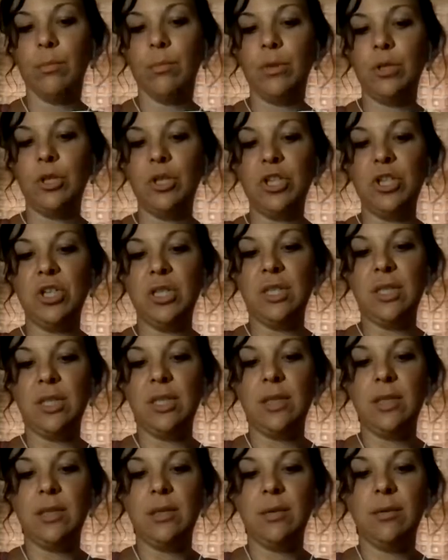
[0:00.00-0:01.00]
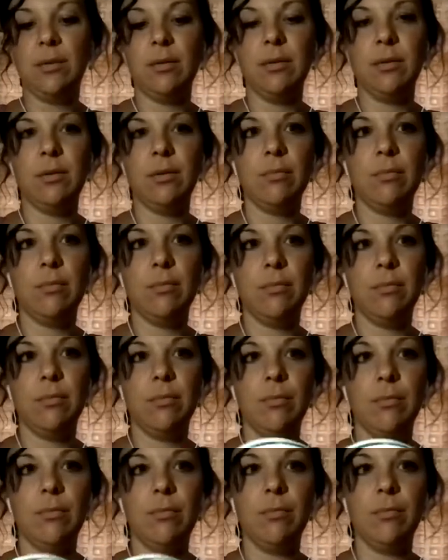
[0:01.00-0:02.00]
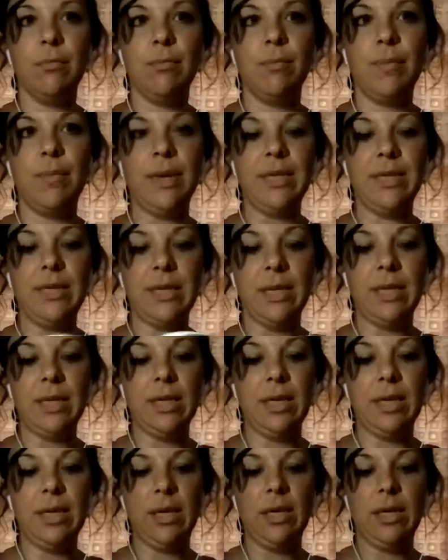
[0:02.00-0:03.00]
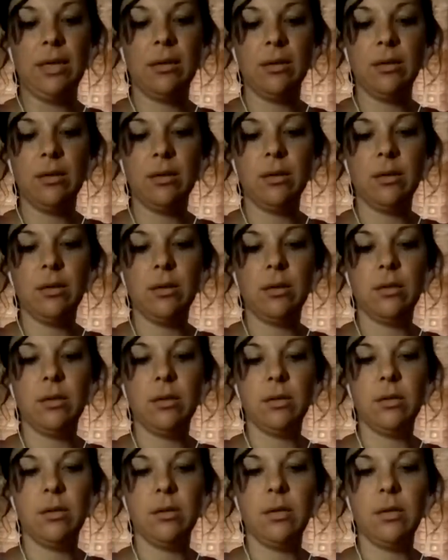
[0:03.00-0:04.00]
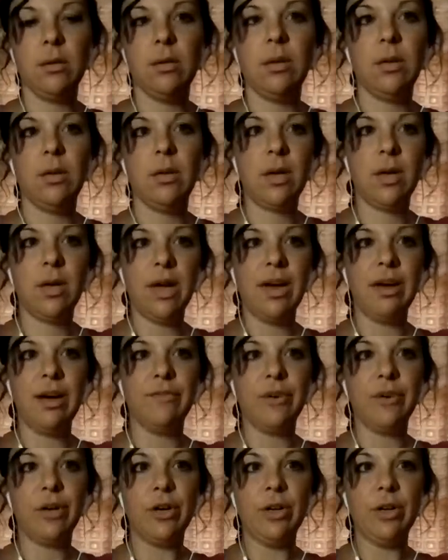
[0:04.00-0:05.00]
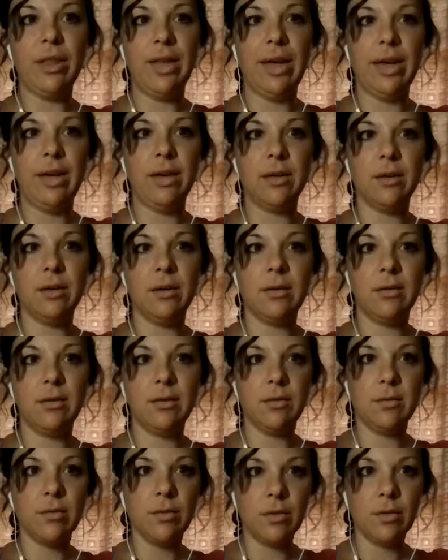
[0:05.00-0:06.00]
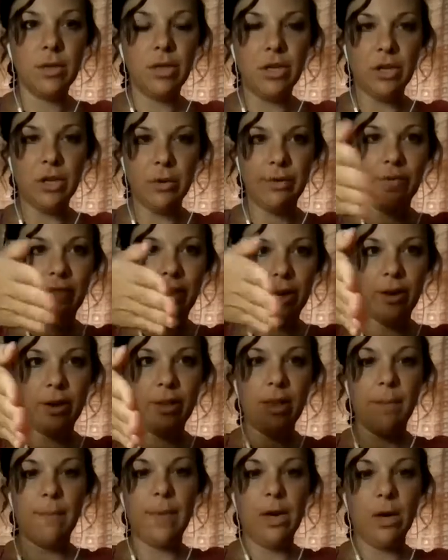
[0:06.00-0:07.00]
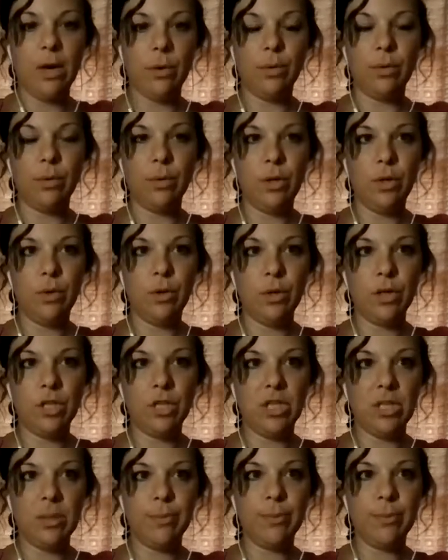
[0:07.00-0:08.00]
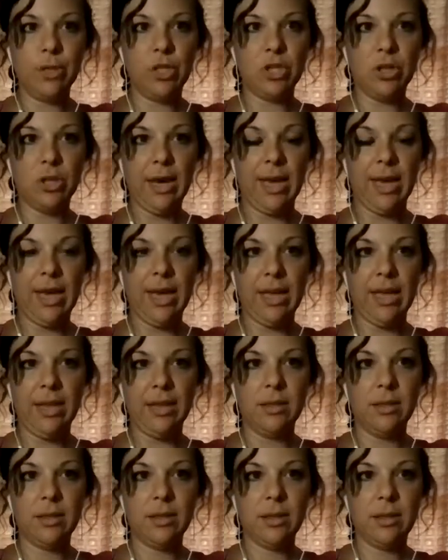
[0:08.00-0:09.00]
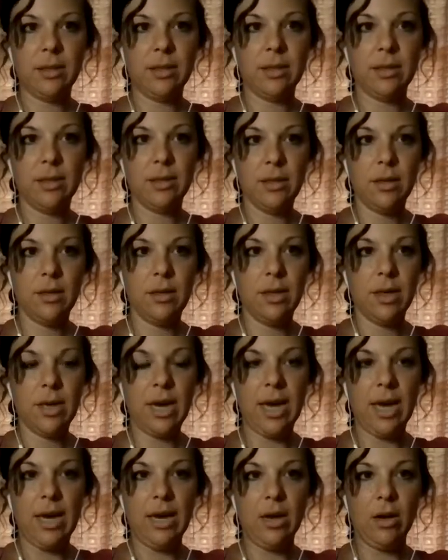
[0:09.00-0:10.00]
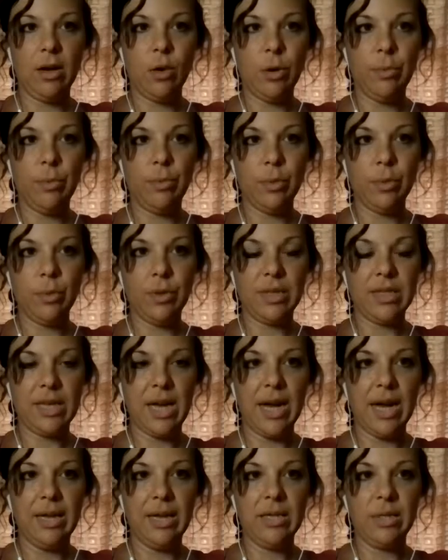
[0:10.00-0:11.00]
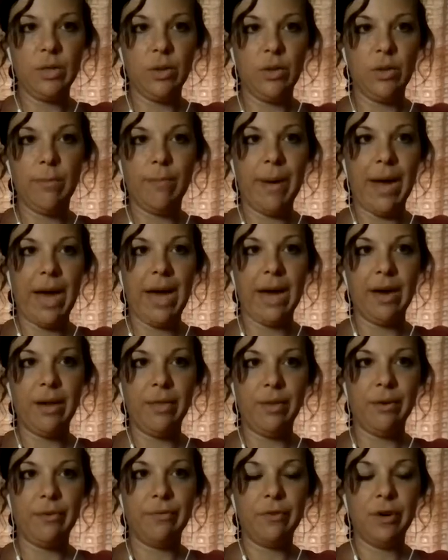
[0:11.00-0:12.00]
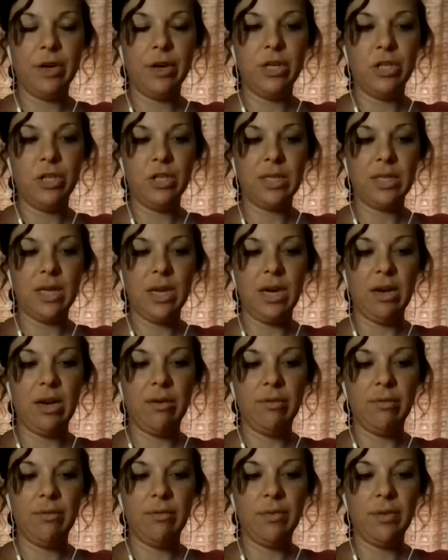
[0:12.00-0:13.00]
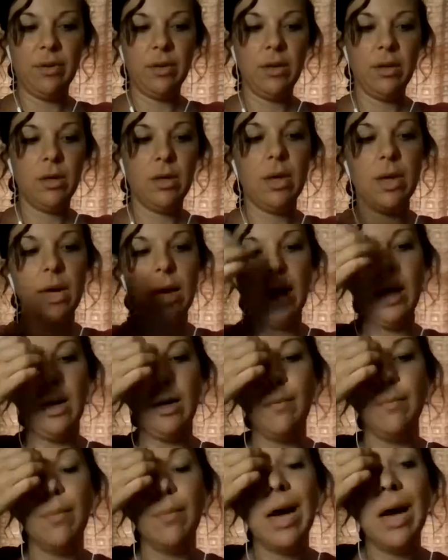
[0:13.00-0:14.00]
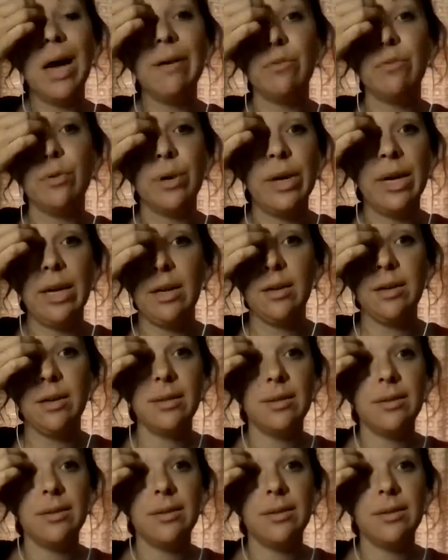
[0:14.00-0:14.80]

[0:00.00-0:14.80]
just basically hover, like, if they're in the middle, you could just put your hands kind of on both sides. So their back and their front, just kind of hovering,